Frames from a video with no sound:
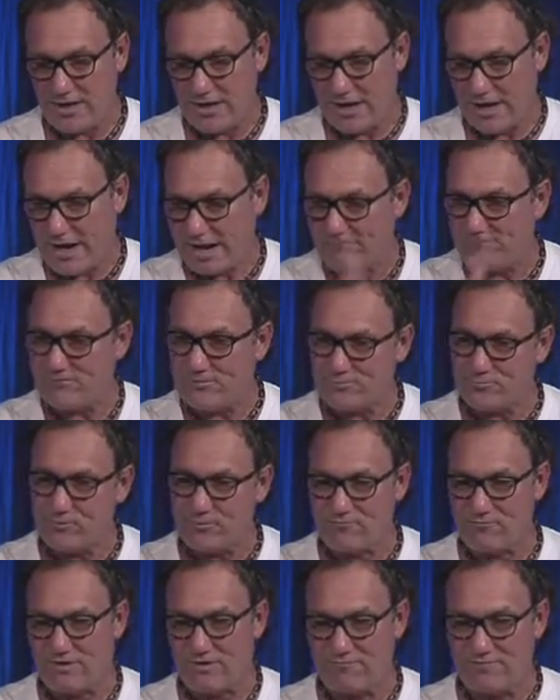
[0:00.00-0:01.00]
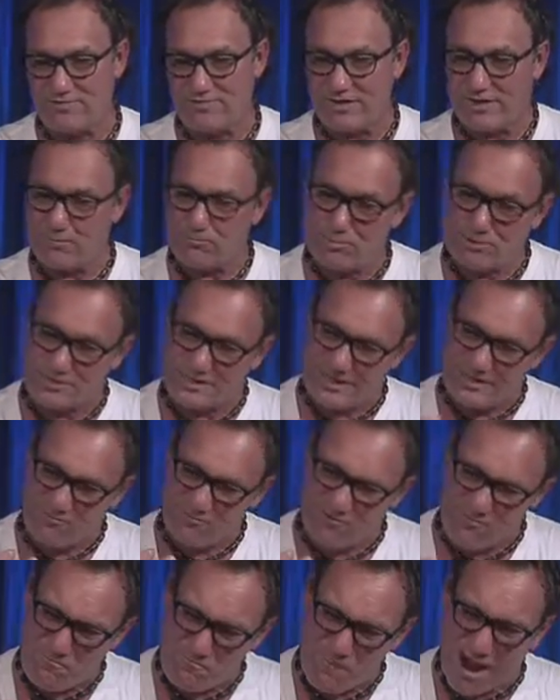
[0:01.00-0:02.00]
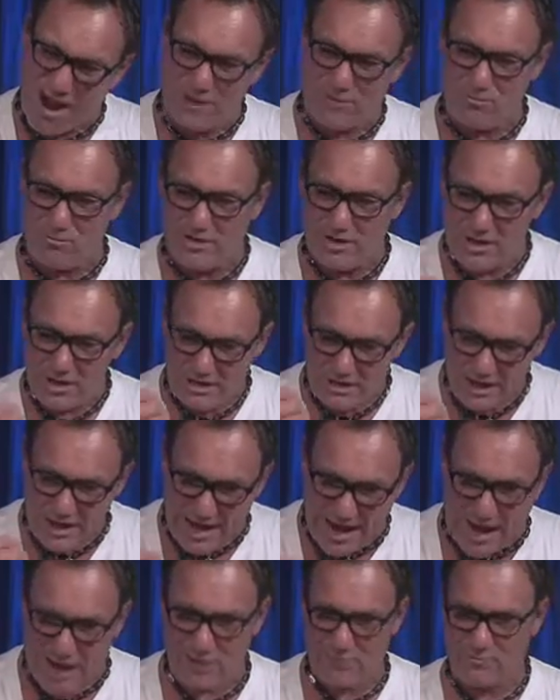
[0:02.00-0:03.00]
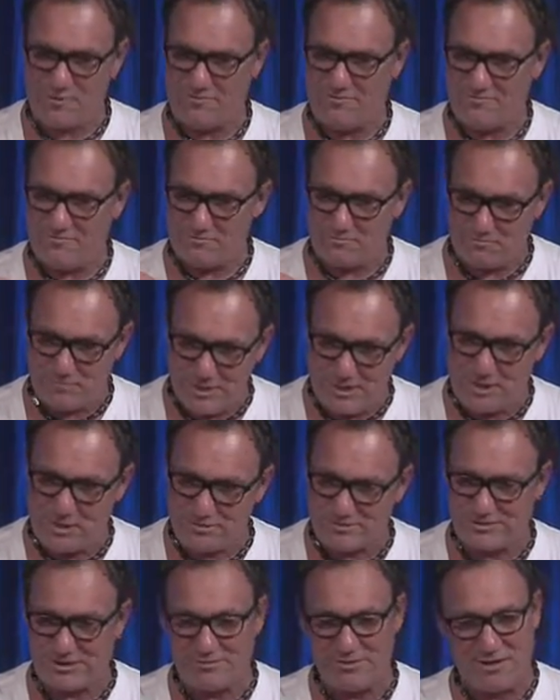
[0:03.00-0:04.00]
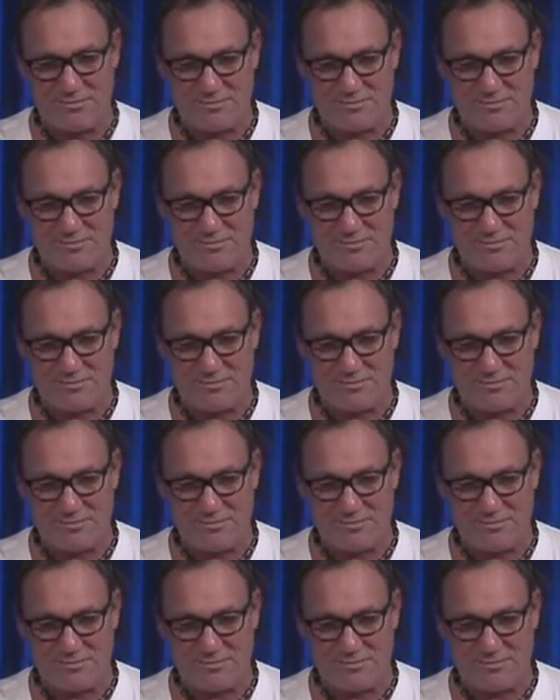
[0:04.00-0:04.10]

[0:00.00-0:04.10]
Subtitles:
and I flipped over everything and put together a modern, accurate P&L statement.